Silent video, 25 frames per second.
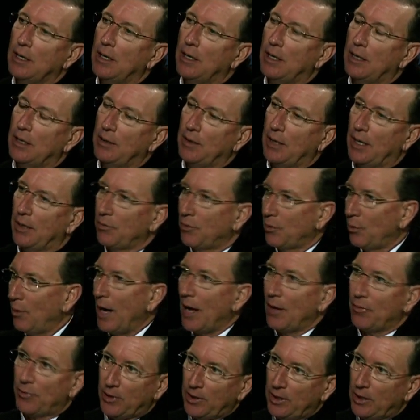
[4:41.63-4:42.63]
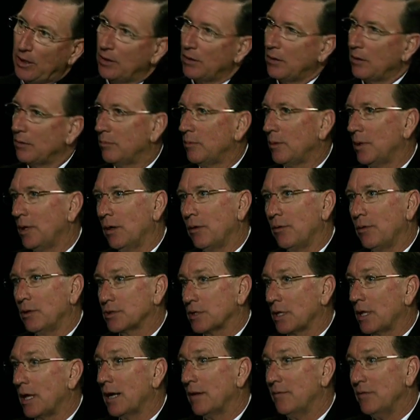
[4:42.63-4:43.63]
Uh, and throughout the year, you know, there's
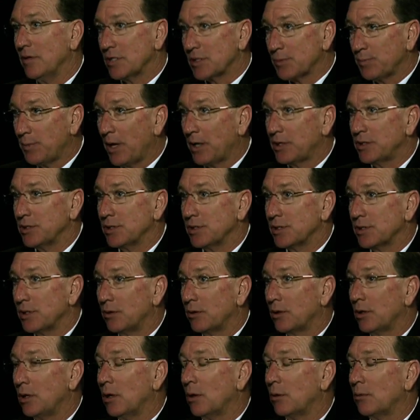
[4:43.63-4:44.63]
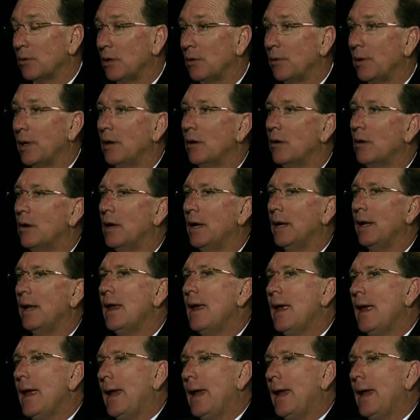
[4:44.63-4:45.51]
a lot of inspections that are go going on.